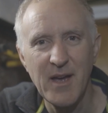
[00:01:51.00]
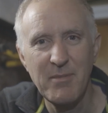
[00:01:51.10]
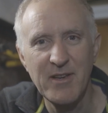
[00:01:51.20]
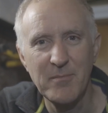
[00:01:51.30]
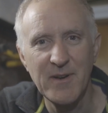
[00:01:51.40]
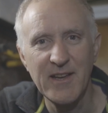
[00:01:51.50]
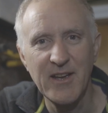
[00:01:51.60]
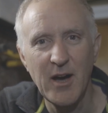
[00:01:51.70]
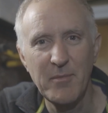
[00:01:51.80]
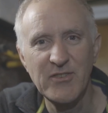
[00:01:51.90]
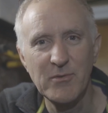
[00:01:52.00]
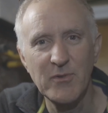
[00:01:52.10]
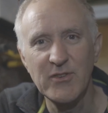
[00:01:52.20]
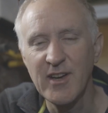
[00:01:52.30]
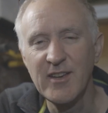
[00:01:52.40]
maybe complete garbage, in
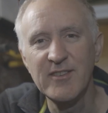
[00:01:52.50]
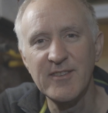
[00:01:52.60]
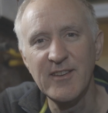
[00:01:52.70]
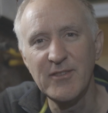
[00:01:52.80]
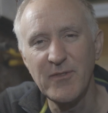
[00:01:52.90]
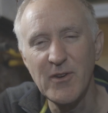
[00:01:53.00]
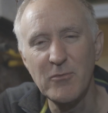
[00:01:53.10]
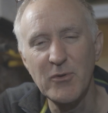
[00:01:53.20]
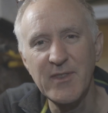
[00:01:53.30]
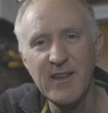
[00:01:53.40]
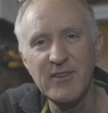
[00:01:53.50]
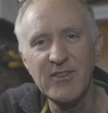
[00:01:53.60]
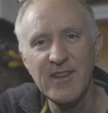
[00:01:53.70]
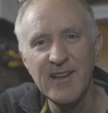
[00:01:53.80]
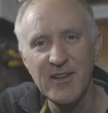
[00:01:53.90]
which case this film will never
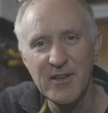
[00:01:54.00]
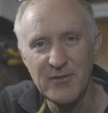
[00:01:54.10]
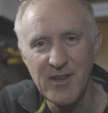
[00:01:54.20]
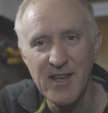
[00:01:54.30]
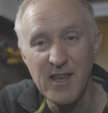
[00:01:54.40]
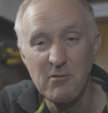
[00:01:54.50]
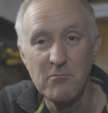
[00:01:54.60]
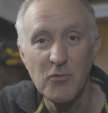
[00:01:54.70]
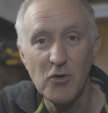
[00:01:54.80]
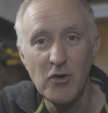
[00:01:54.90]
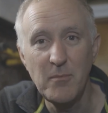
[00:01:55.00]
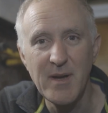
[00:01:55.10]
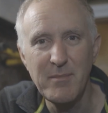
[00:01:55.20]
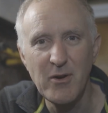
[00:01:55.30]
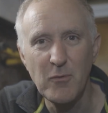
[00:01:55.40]
see the light of day, or
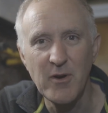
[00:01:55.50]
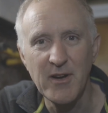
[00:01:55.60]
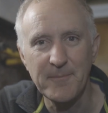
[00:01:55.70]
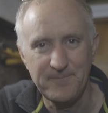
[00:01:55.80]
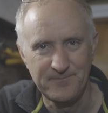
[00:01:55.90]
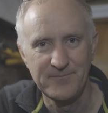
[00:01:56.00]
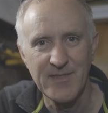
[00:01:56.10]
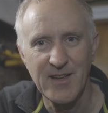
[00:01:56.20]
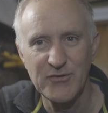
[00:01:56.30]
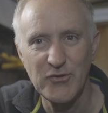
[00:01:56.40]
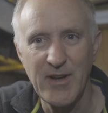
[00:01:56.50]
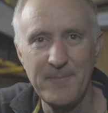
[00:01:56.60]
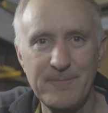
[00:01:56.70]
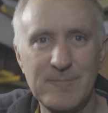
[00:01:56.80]
maybe it'll work. Let's try it.